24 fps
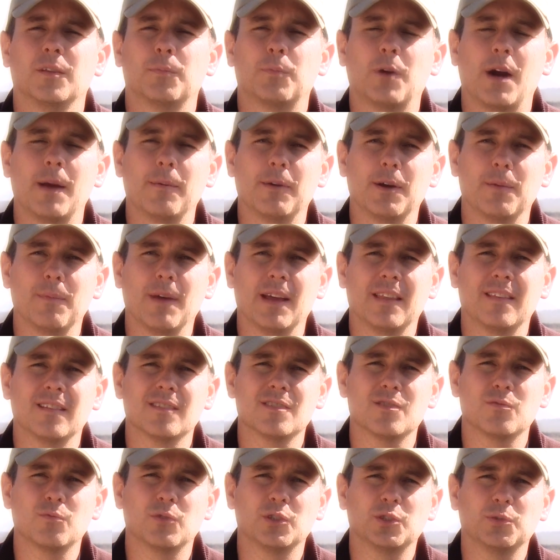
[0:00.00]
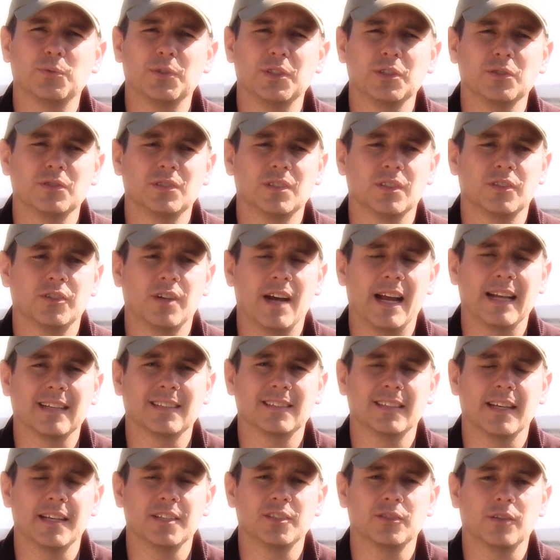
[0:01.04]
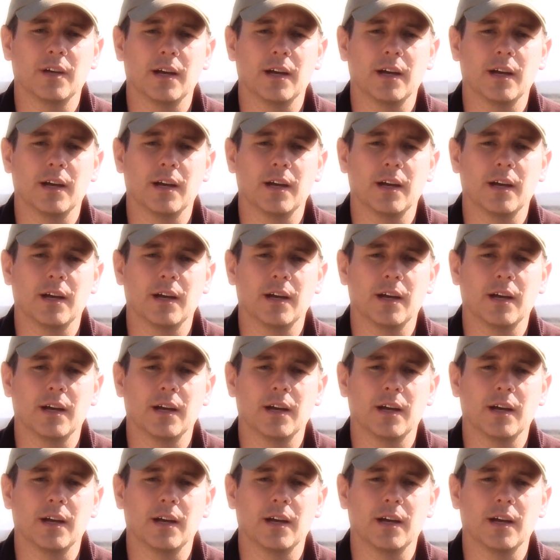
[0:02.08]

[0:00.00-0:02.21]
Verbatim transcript: The primary methods in which we use to track sage